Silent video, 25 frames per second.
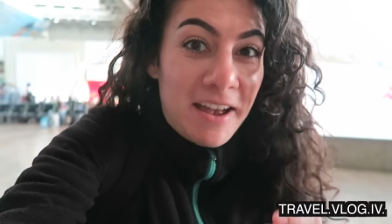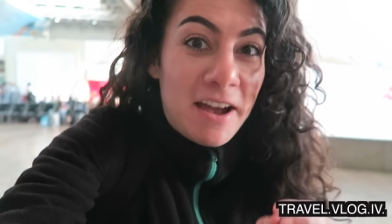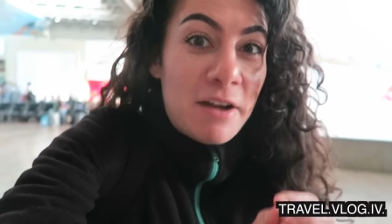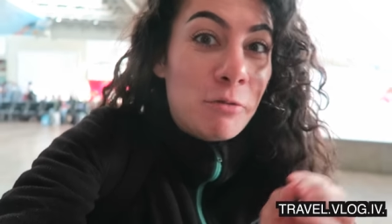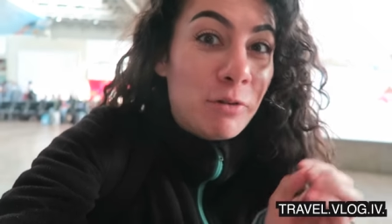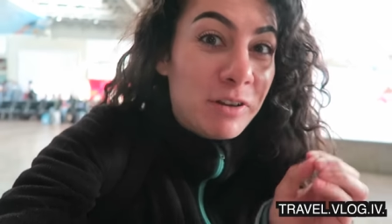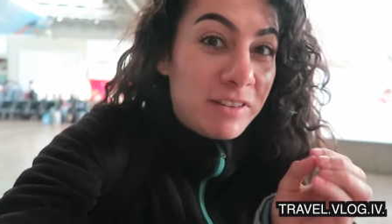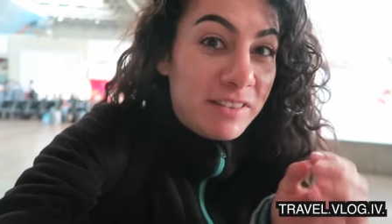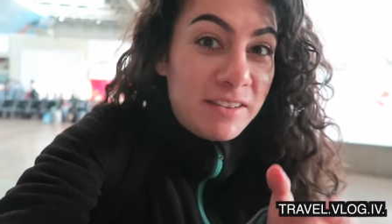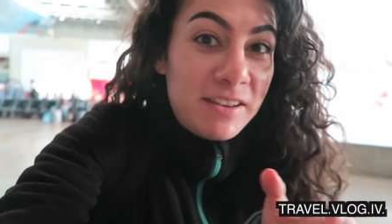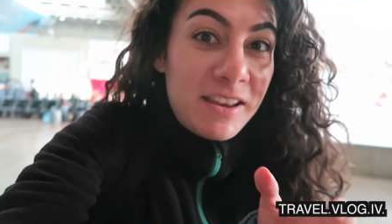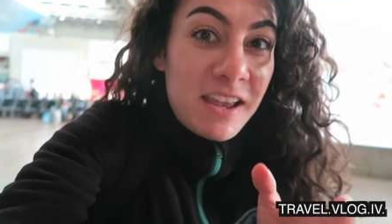I
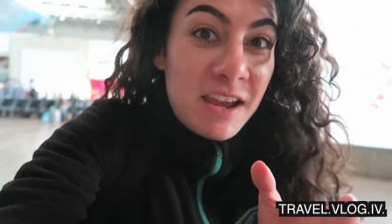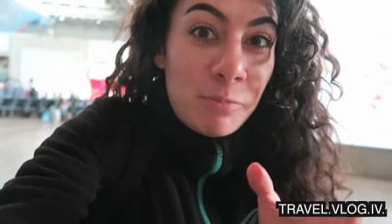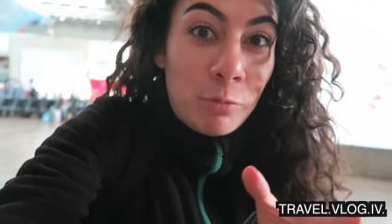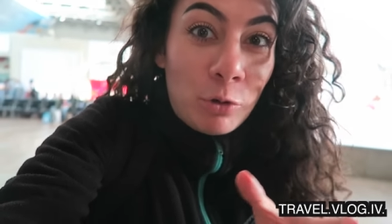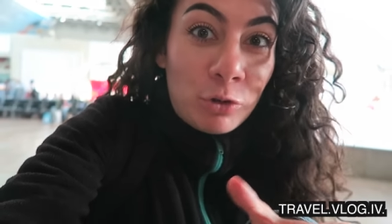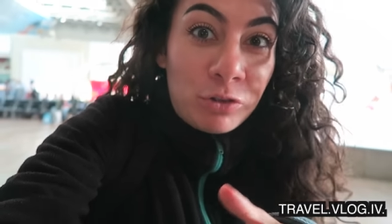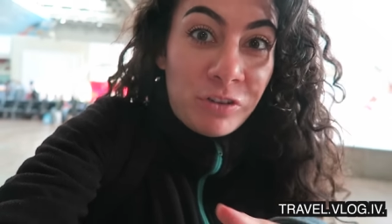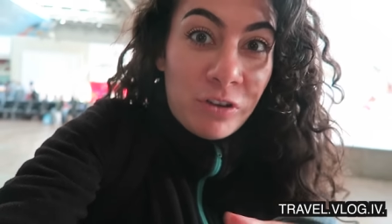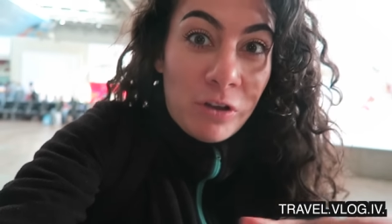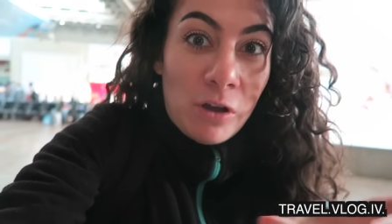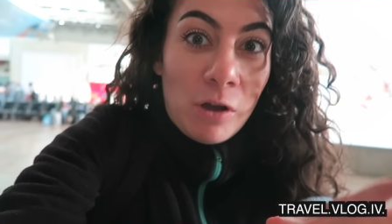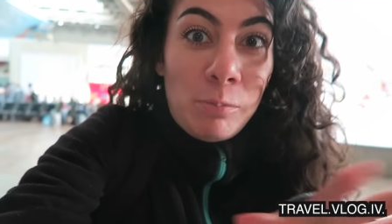wasn't
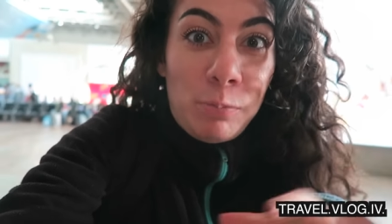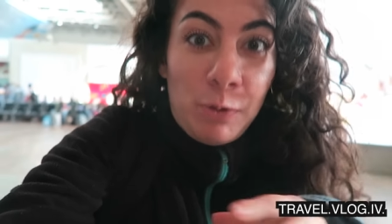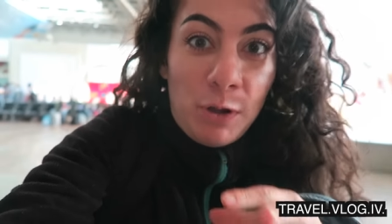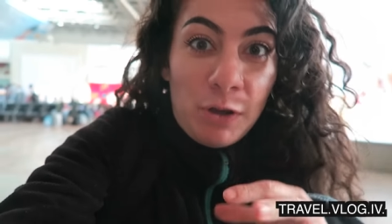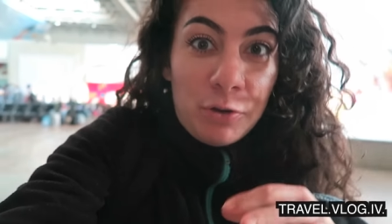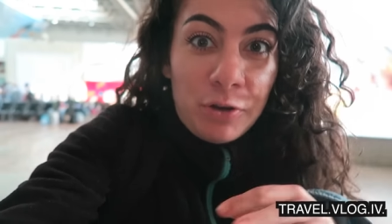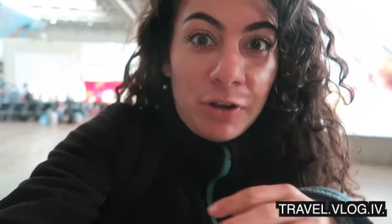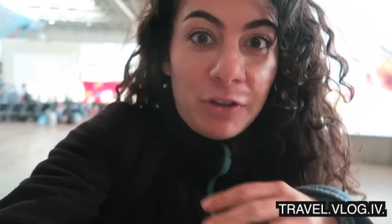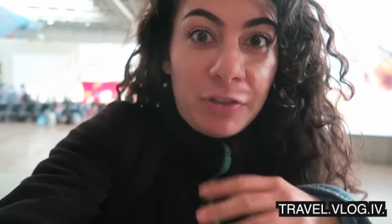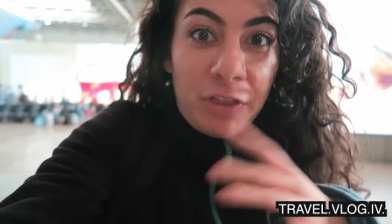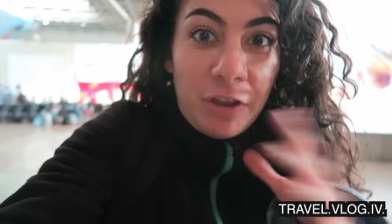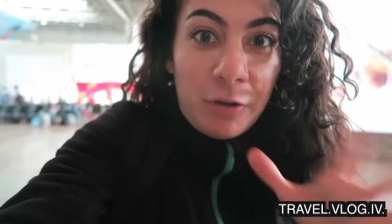able to
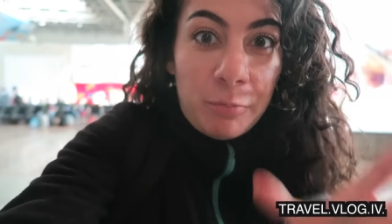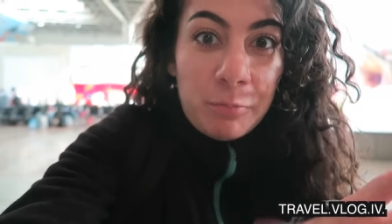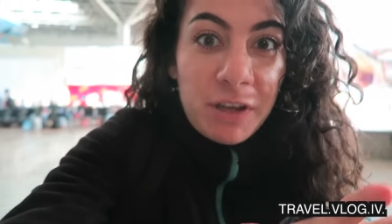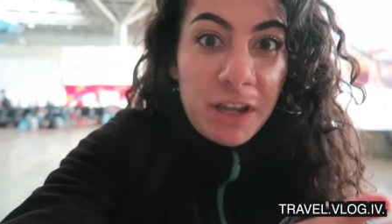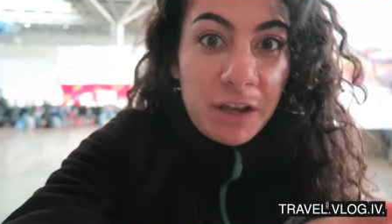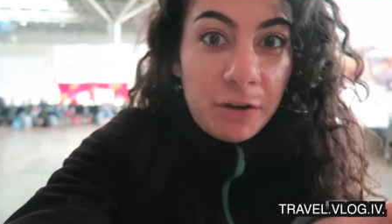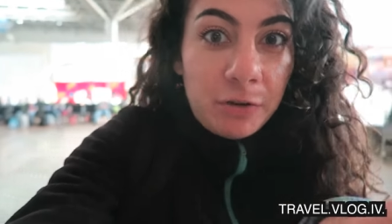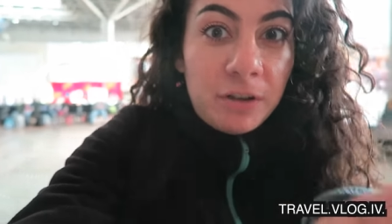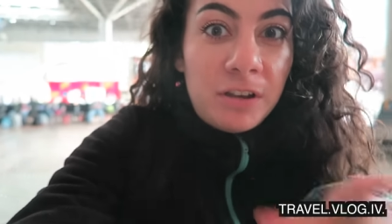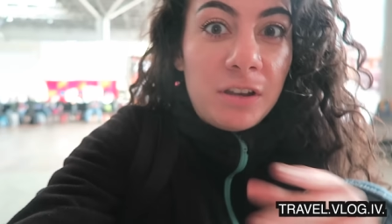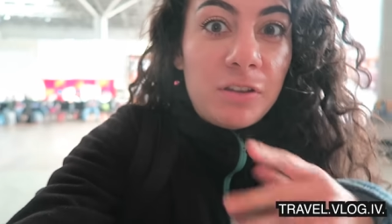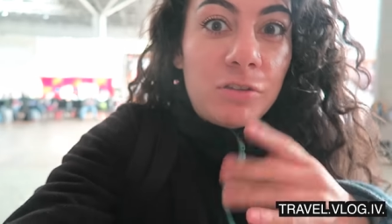upload a
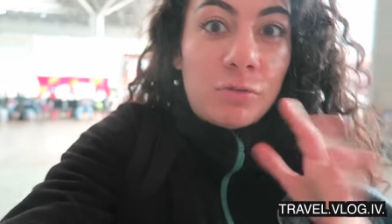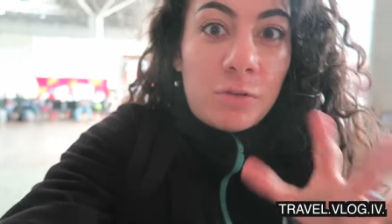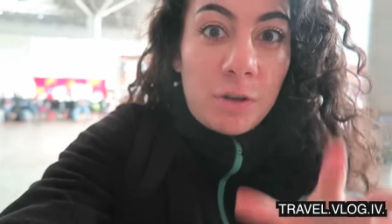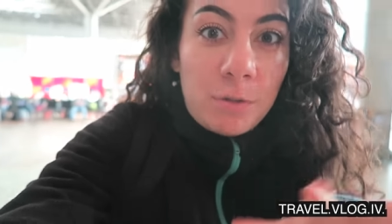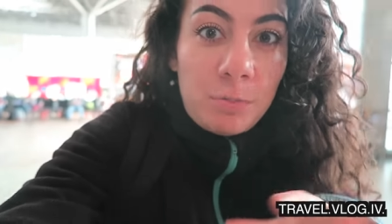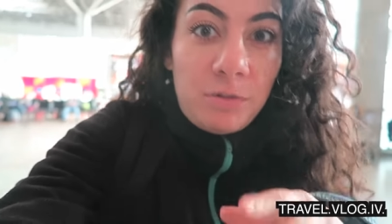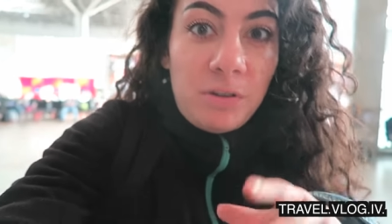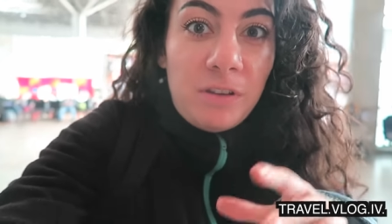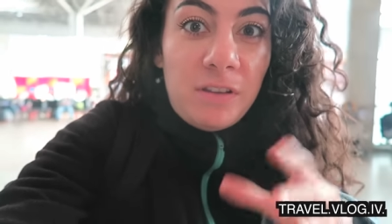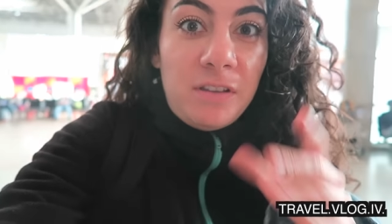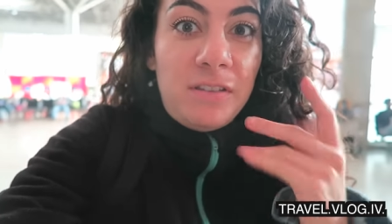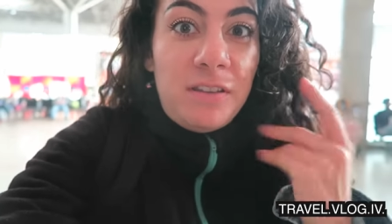thumbnail and
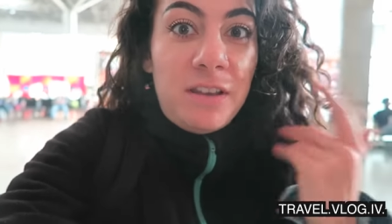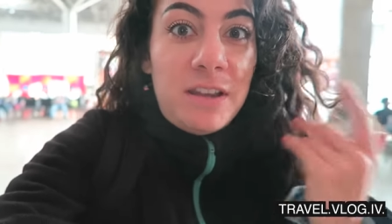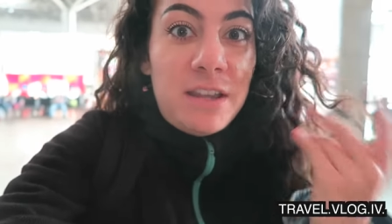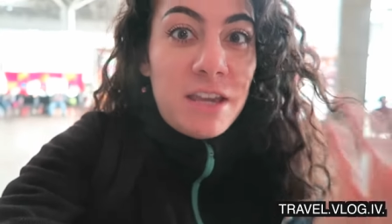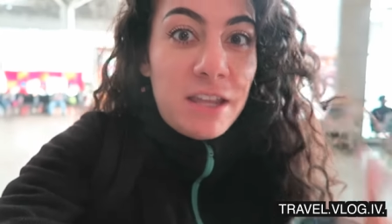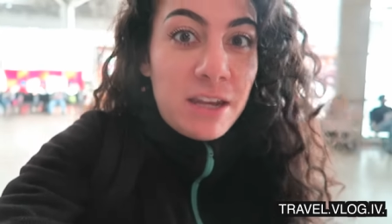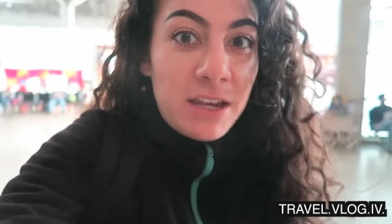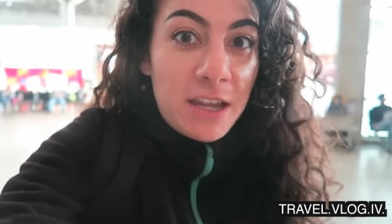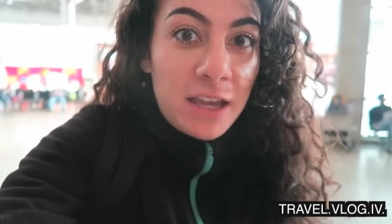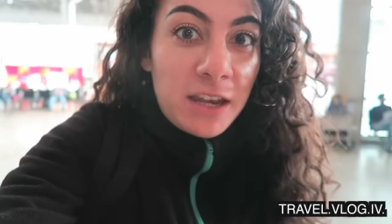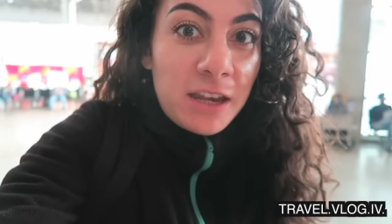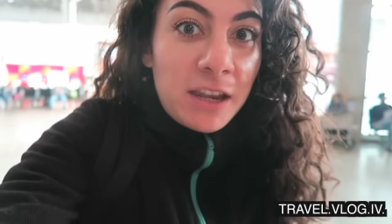descriptions and
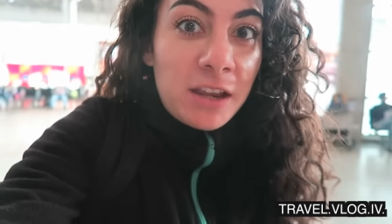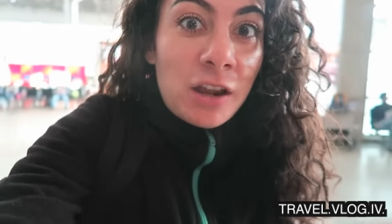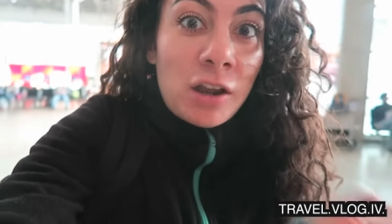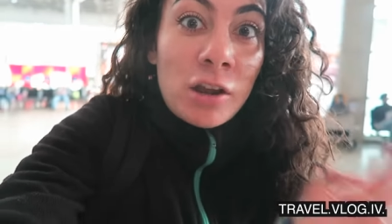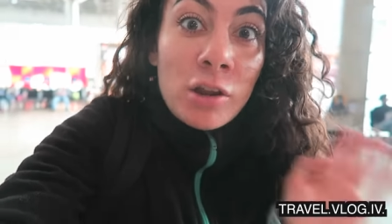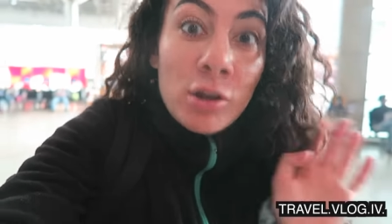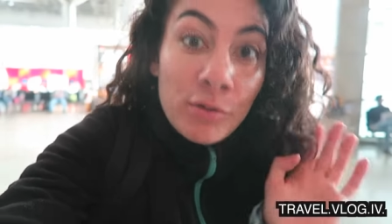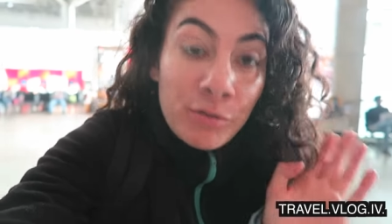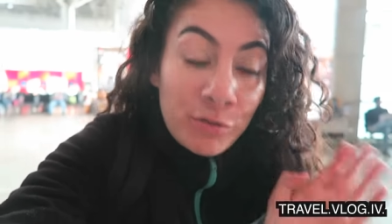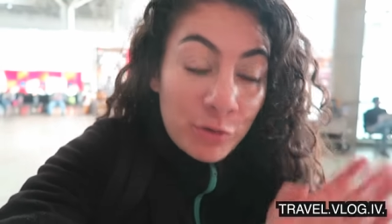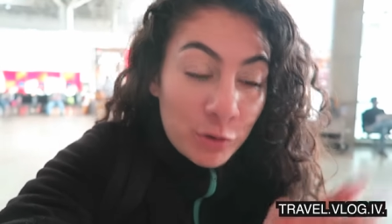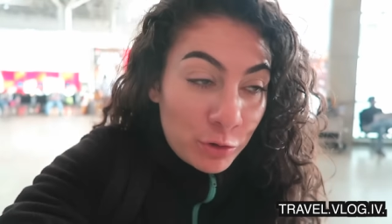yada yada
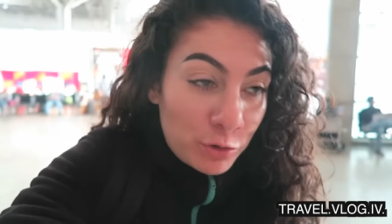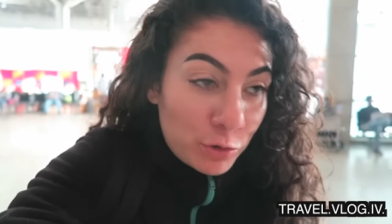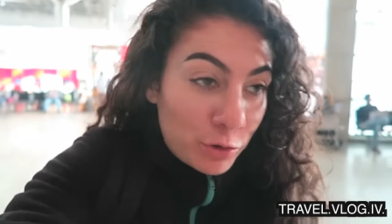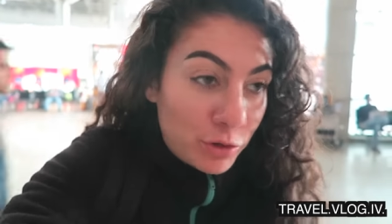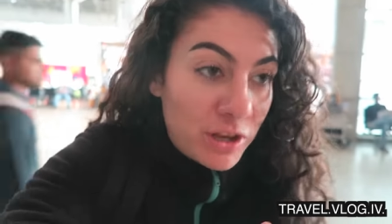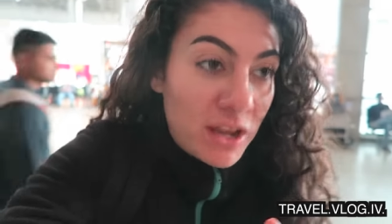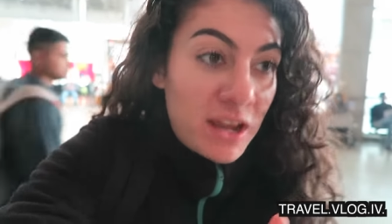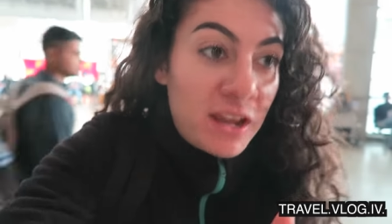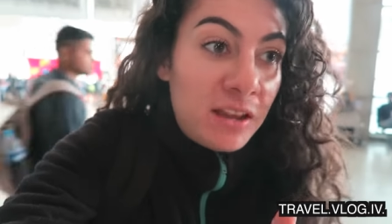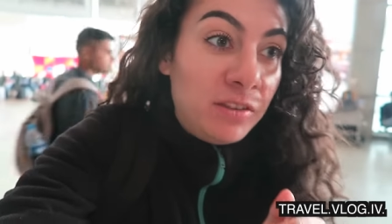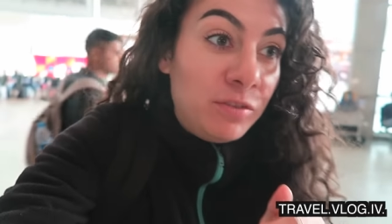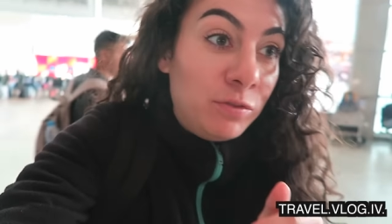uh, for
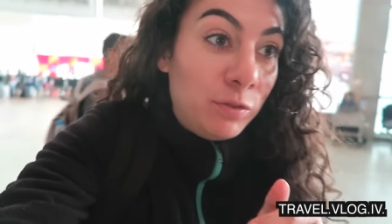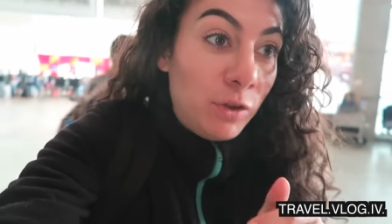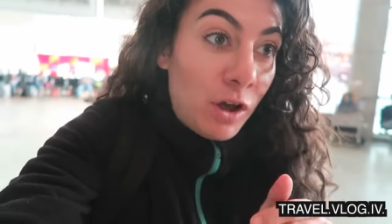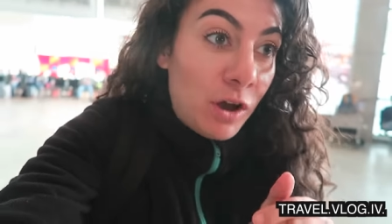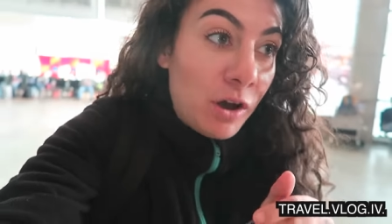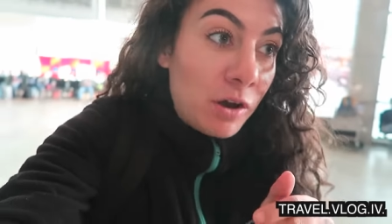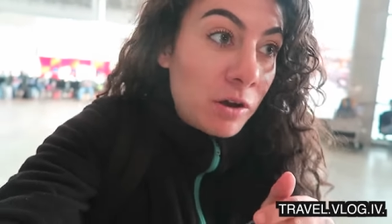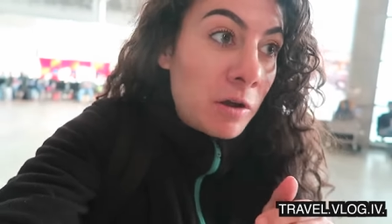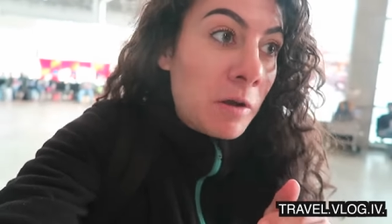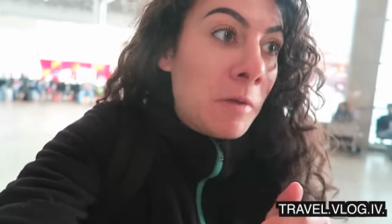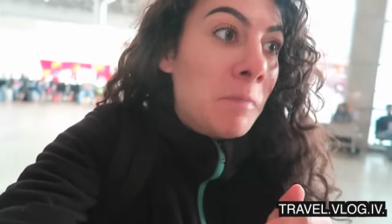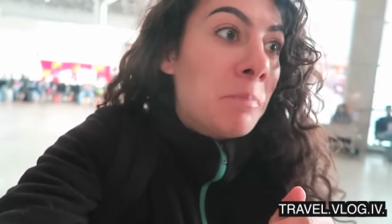today's
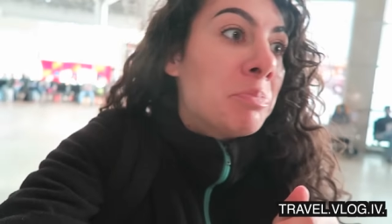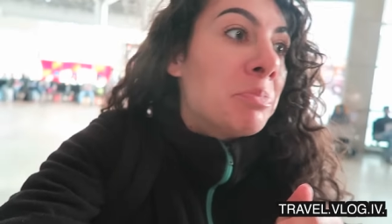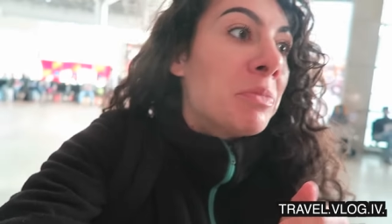vlog